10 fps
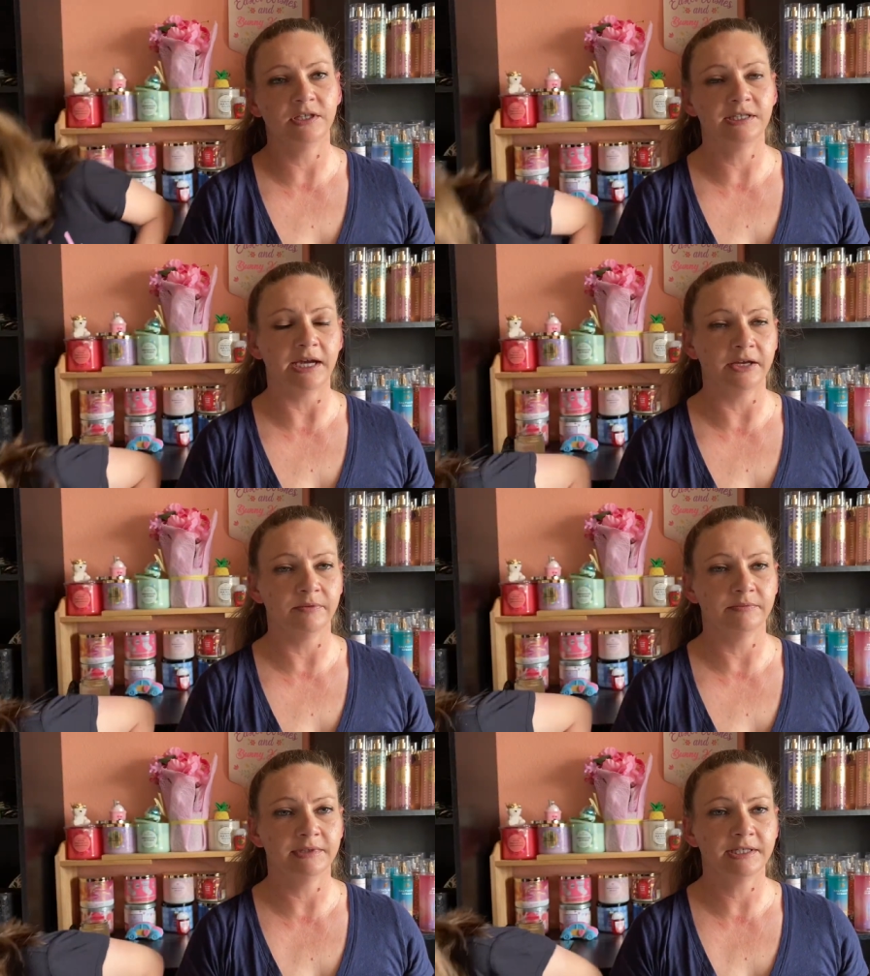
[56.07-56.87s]
these
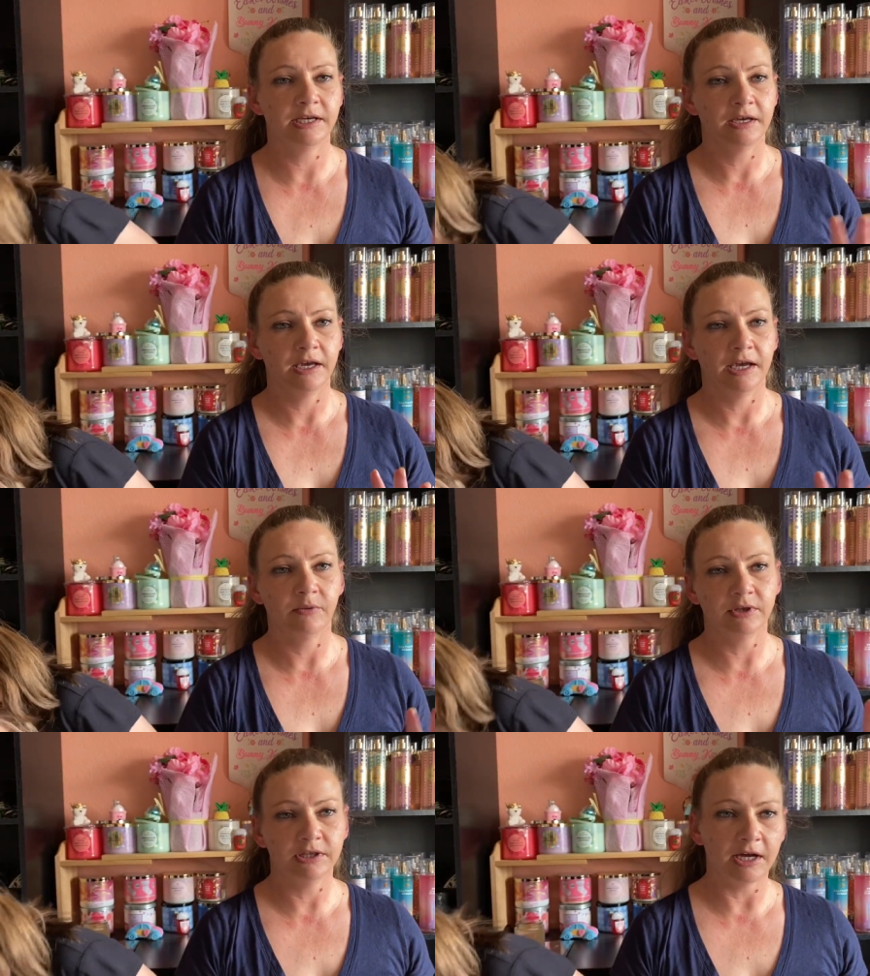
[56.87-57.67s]
items
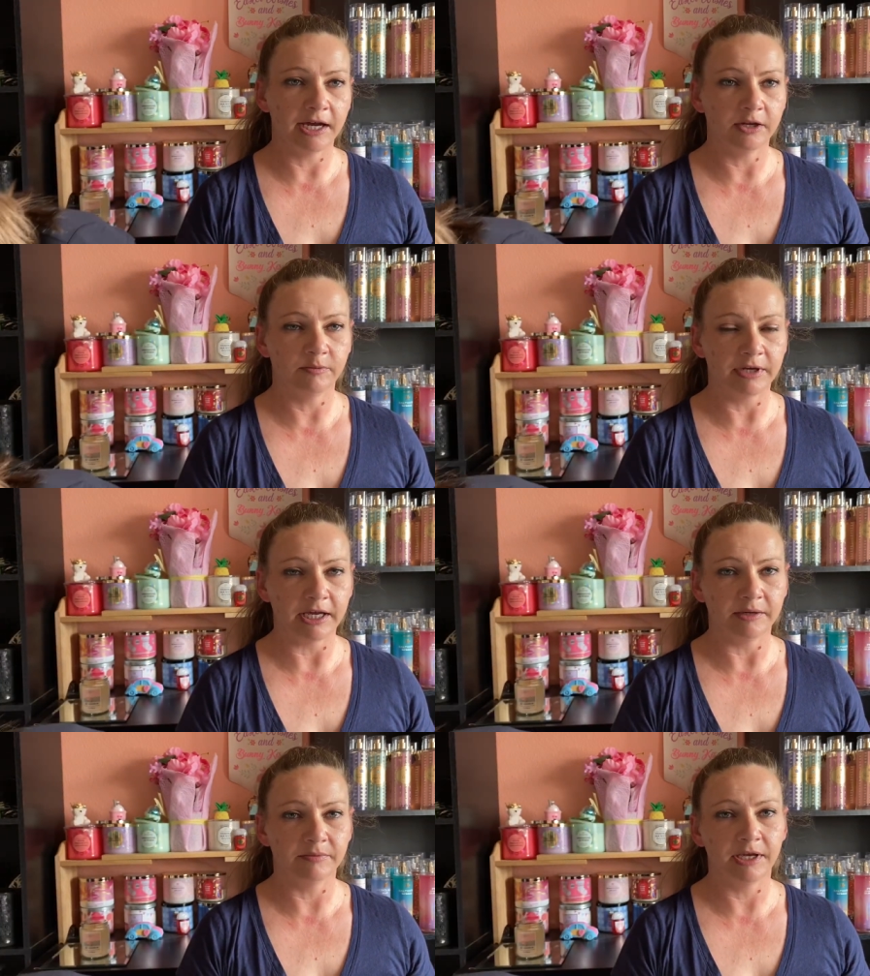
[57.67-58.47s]
with the item
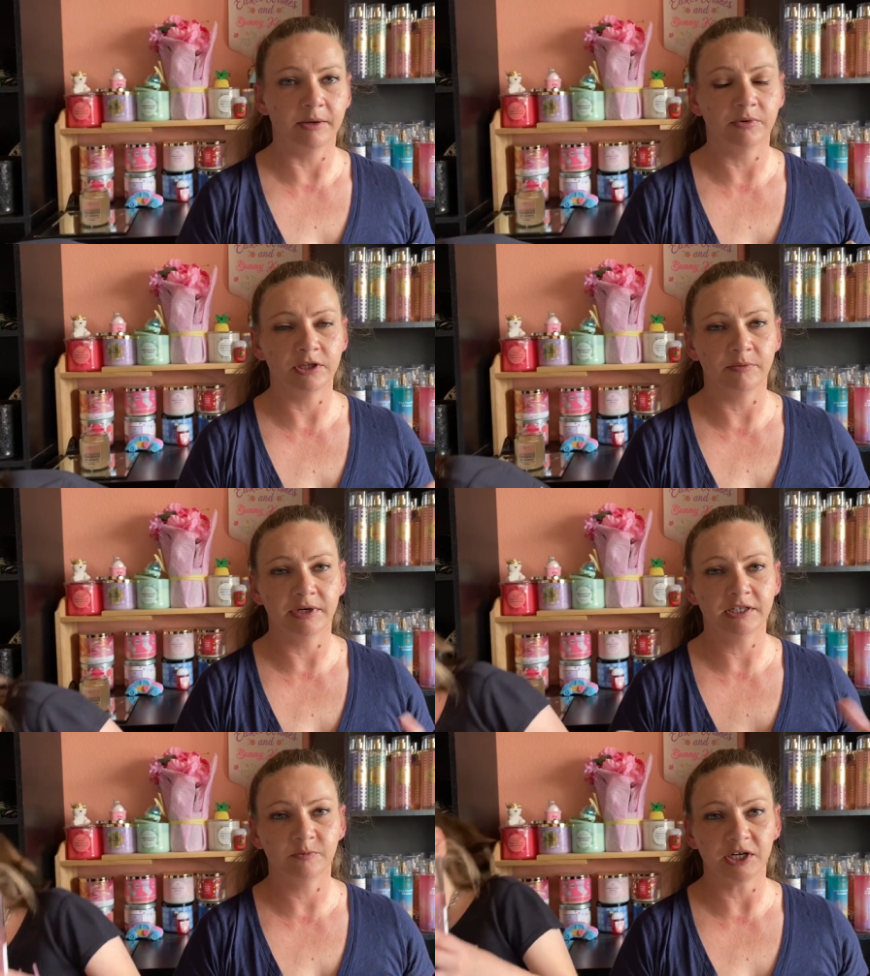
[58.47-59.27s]
name and put them in
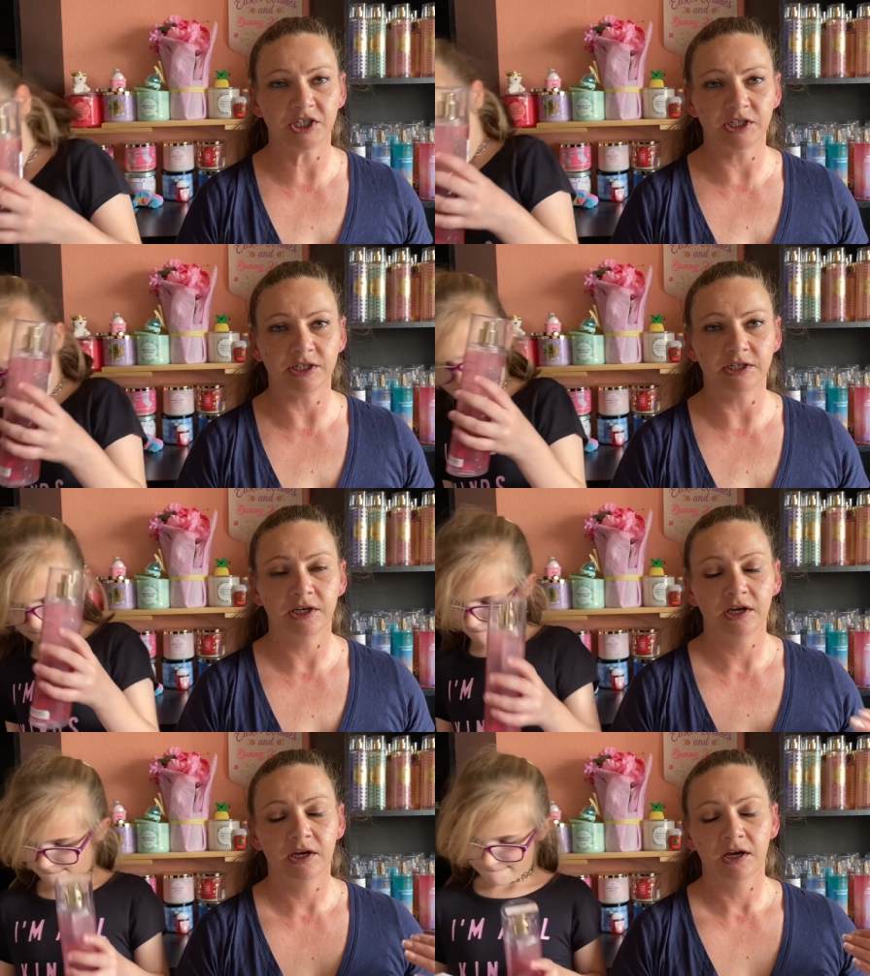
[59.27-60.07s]
a spreadsheet.
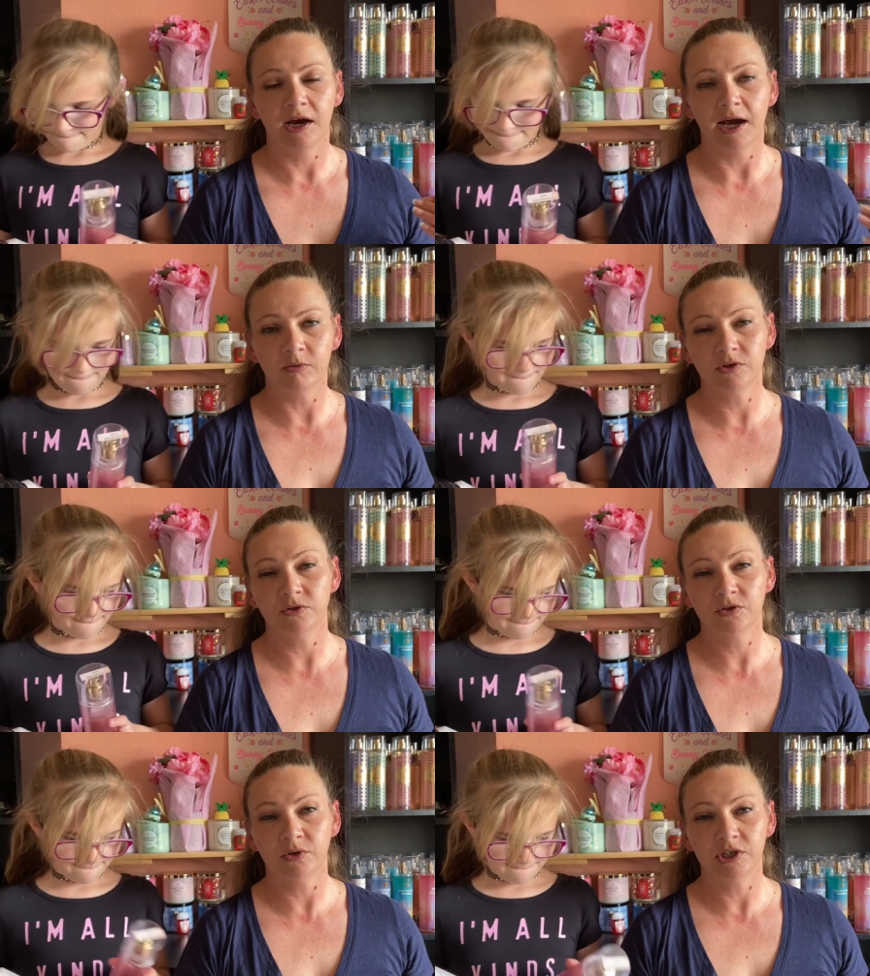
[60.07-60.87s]
I will do a
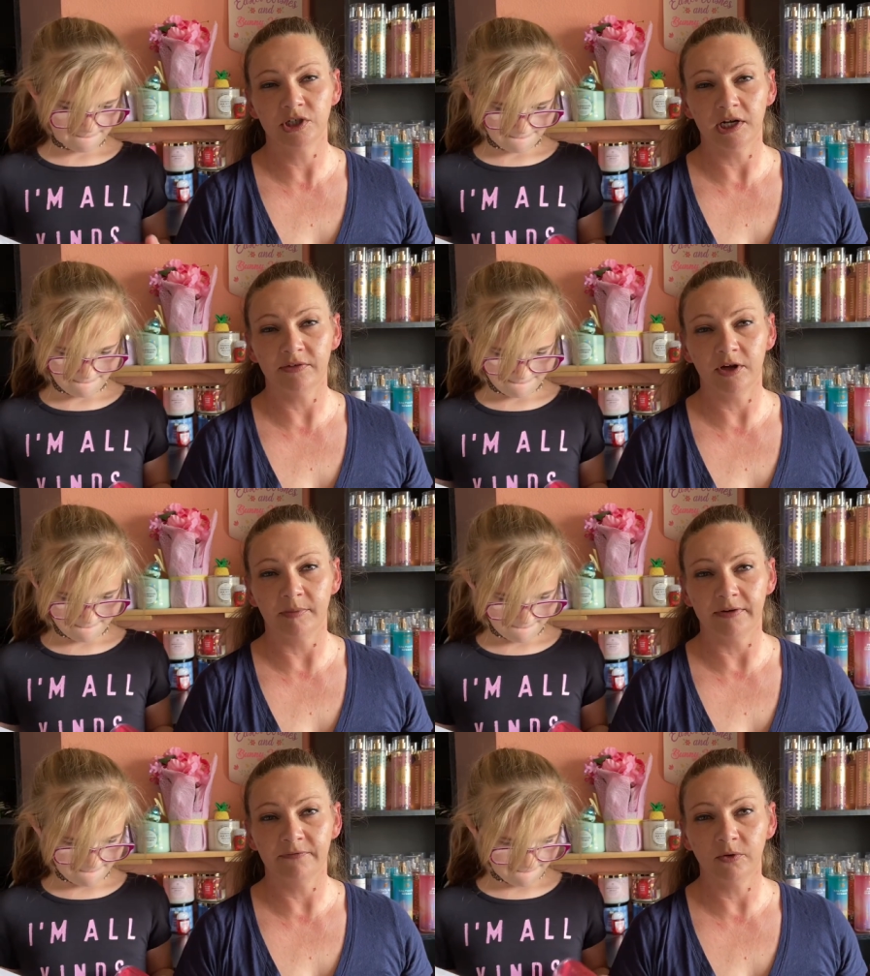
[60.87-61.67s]
screenshot of it on
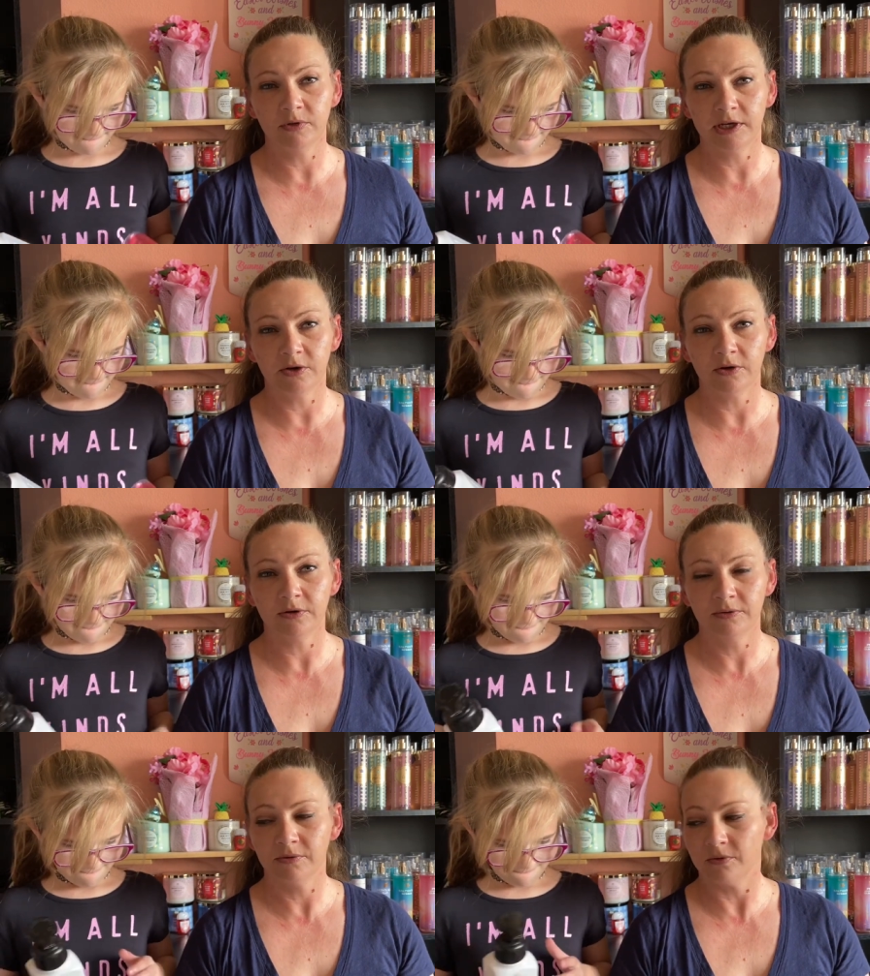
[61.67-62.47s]
my phone later.
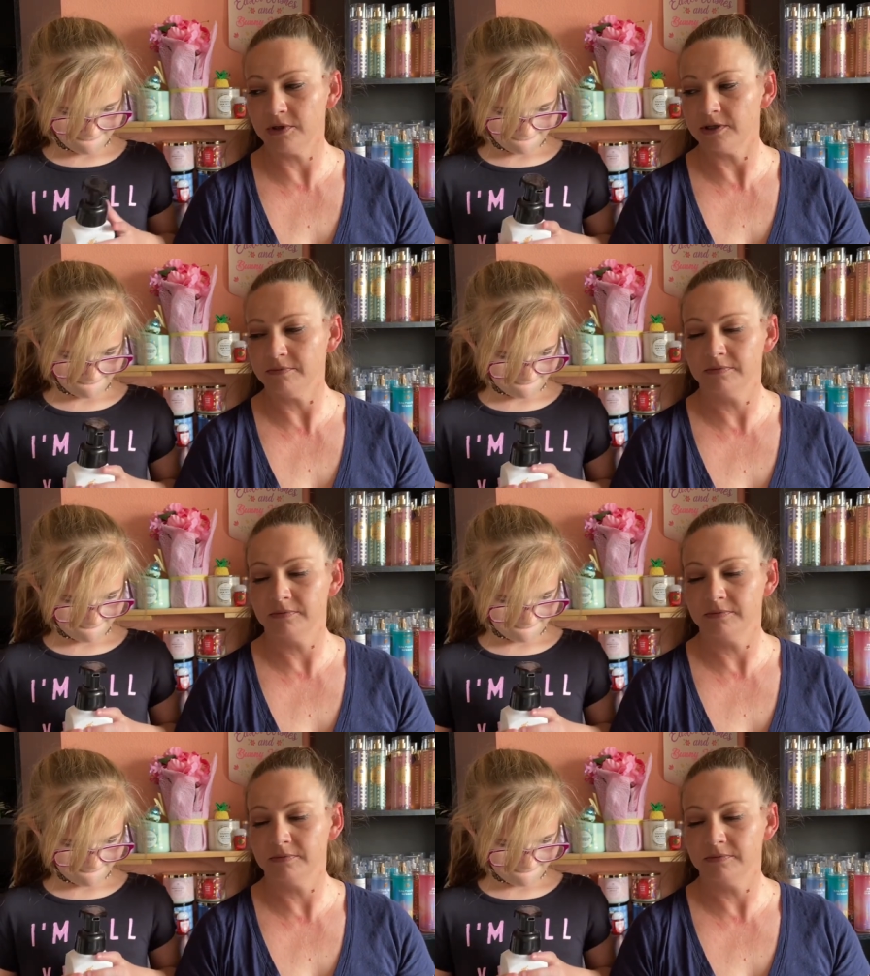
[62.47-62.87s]
Hold on.